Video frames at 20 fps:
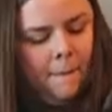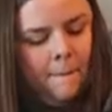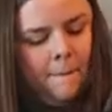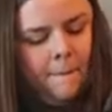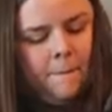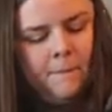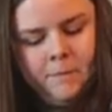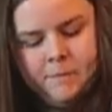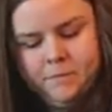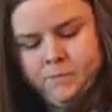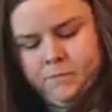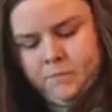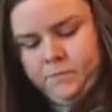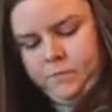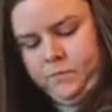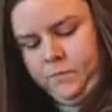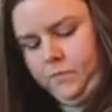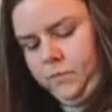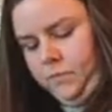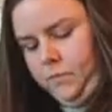
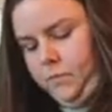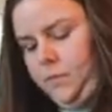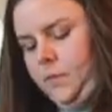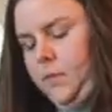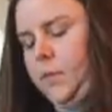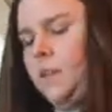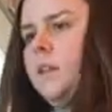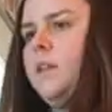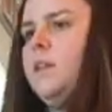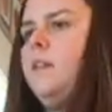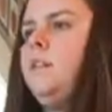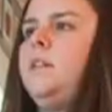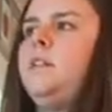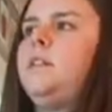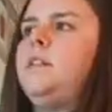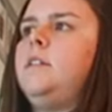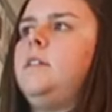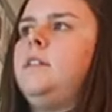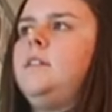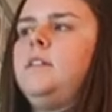
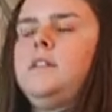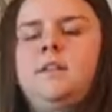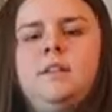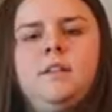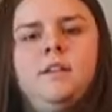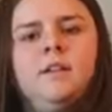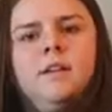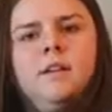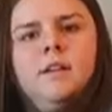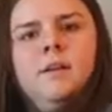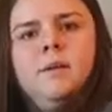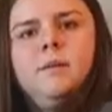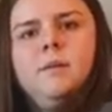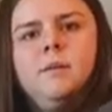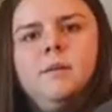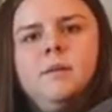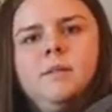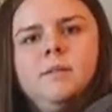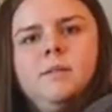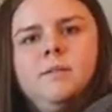
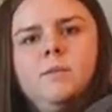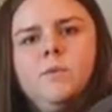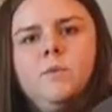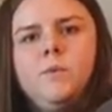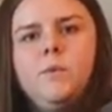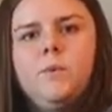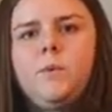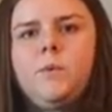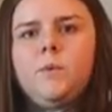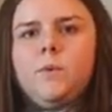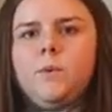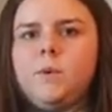(no one is talking)